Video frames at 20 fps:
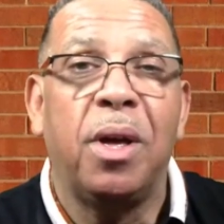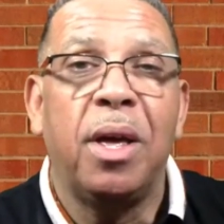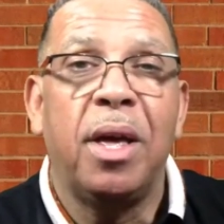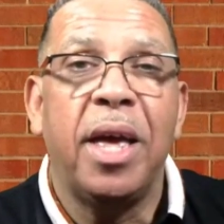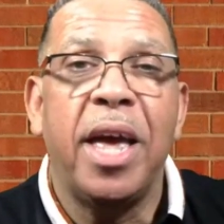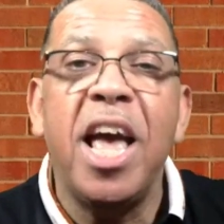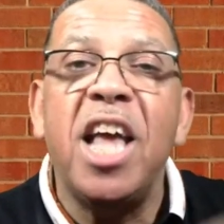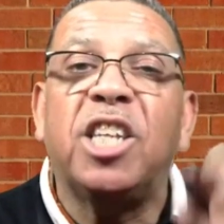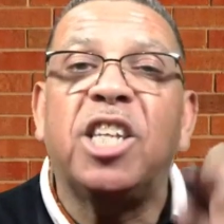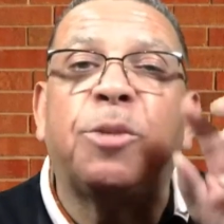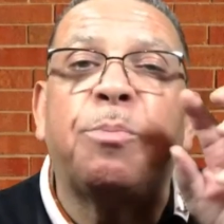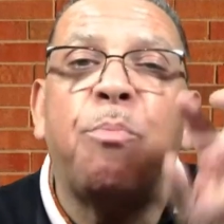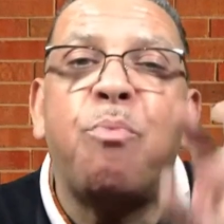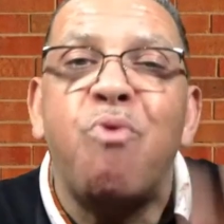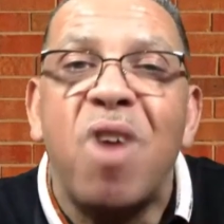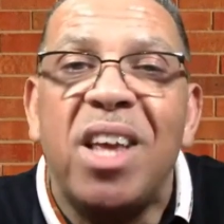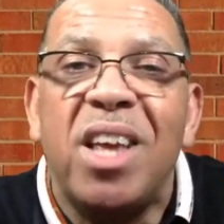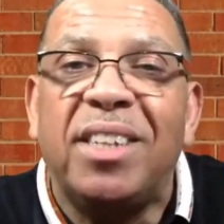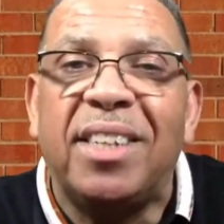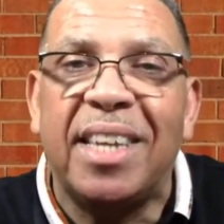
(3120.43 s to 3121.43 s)
It's
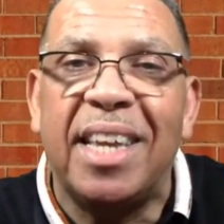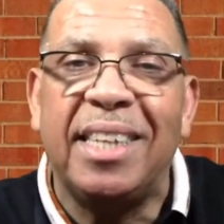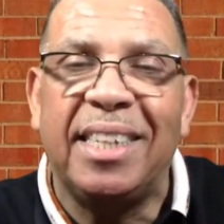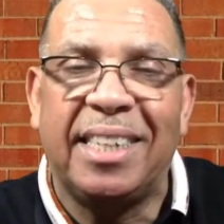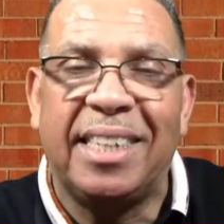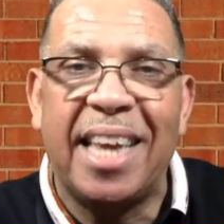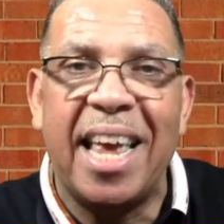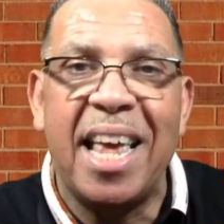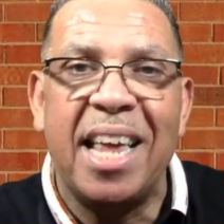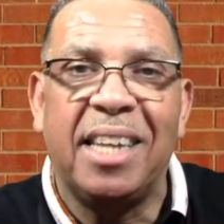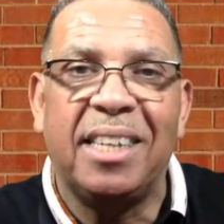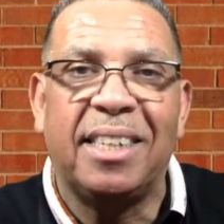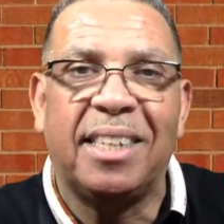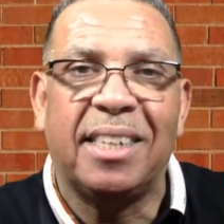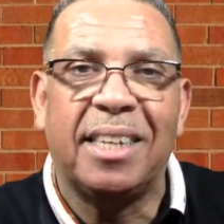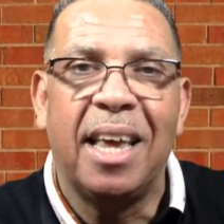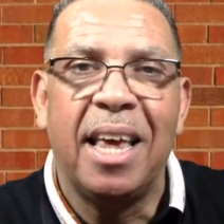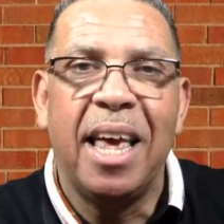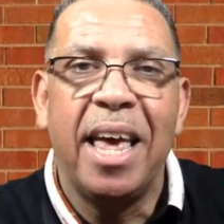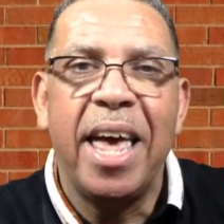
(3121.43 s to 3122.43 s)
present tense.
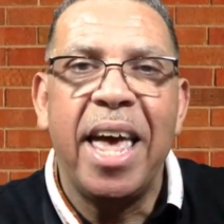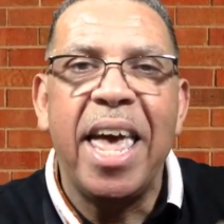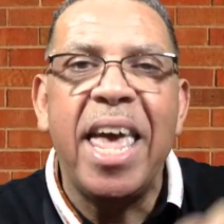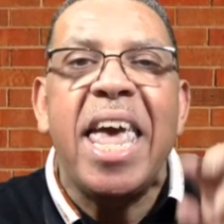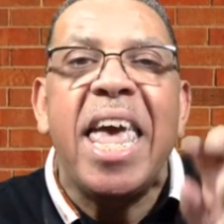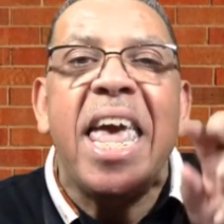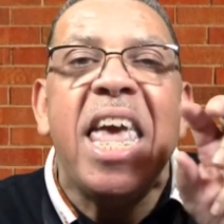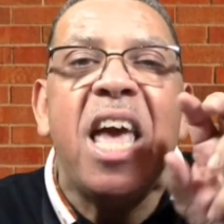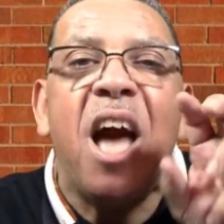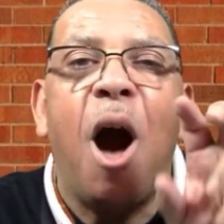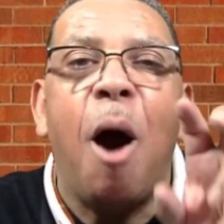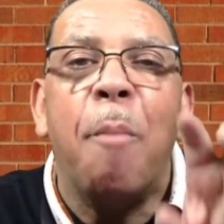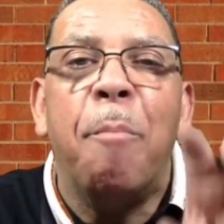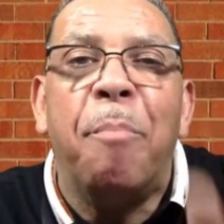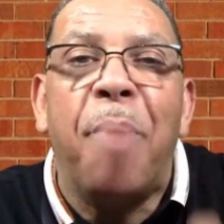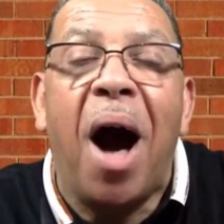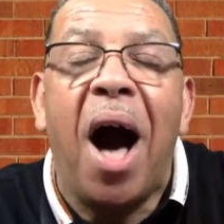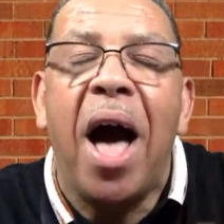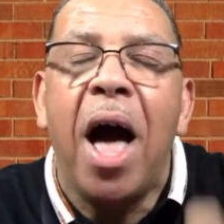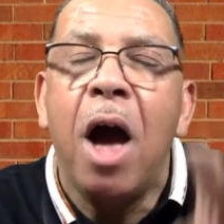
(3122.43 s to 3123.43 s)
He
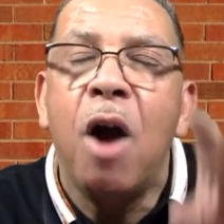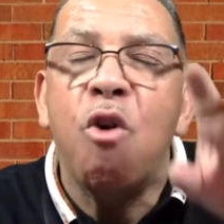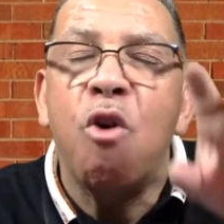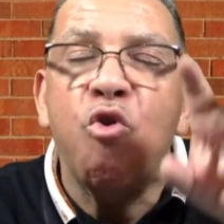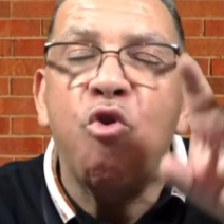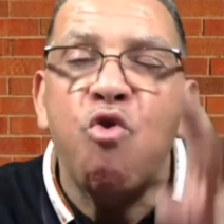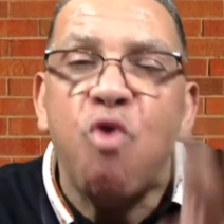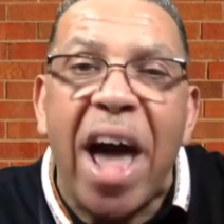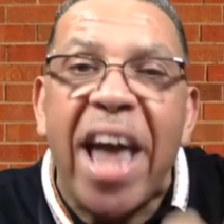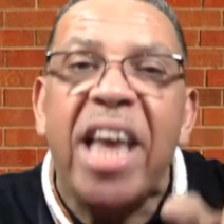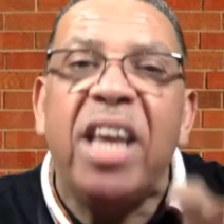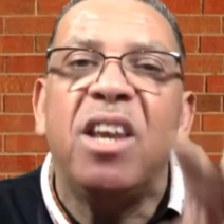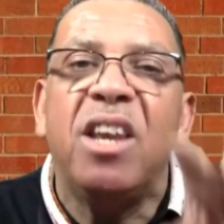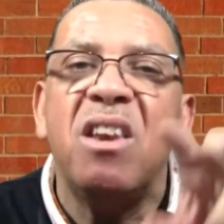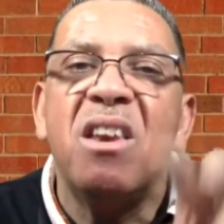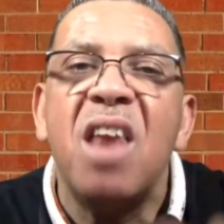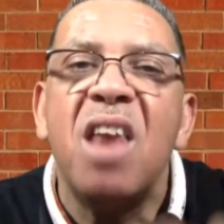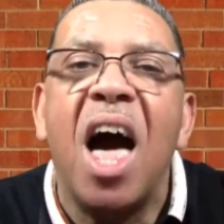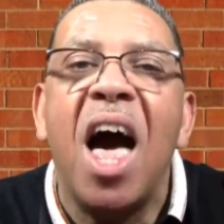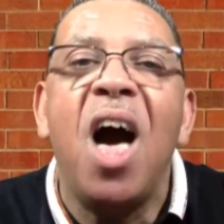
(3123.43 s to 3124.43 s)
abides. Right
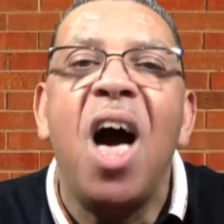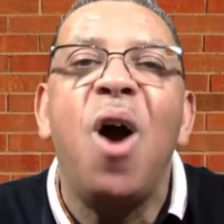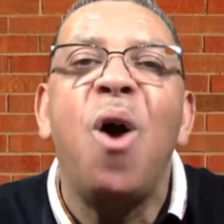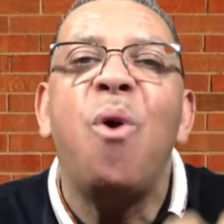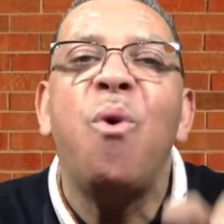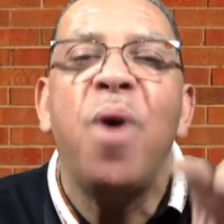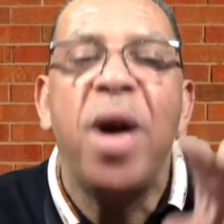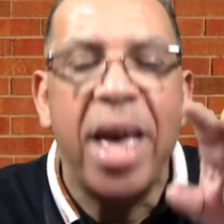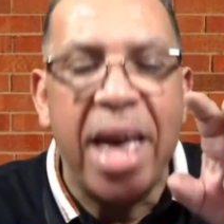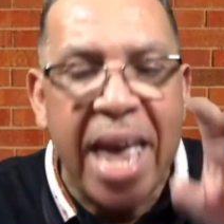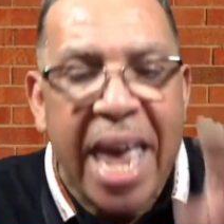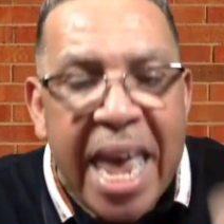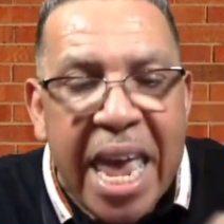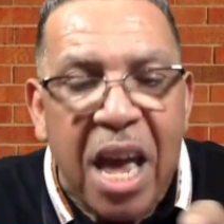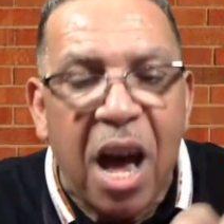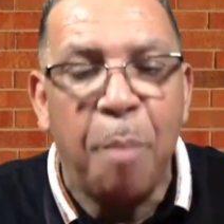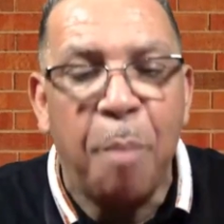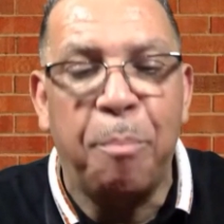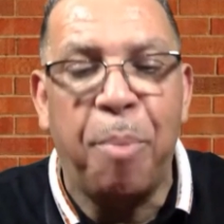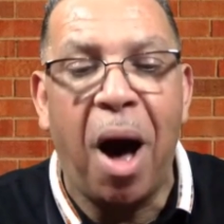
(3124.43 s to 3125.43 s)
now, He
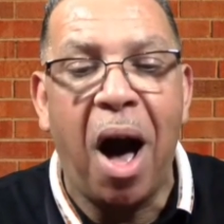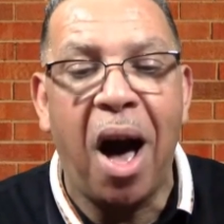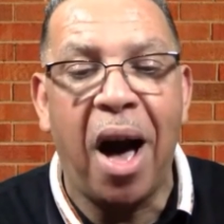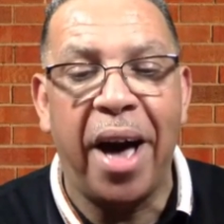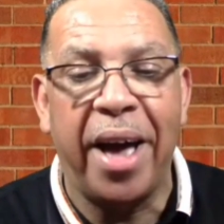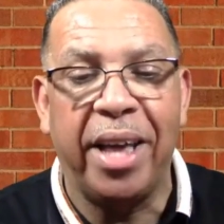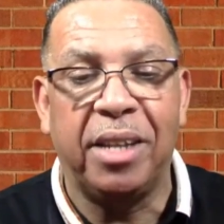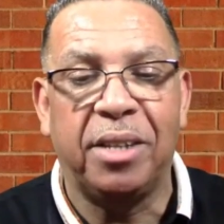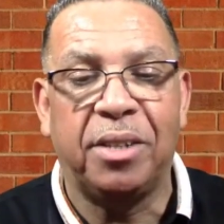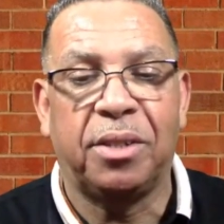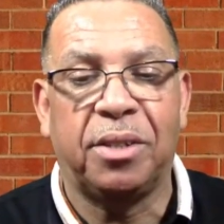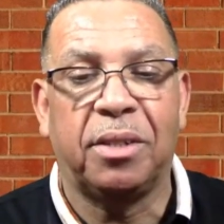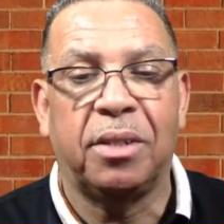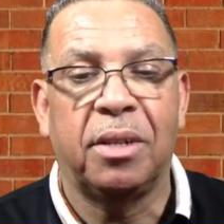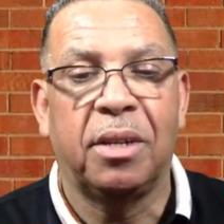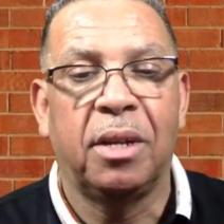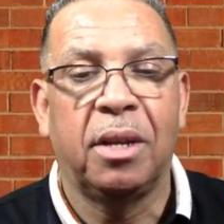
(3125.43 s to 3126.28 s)
abides.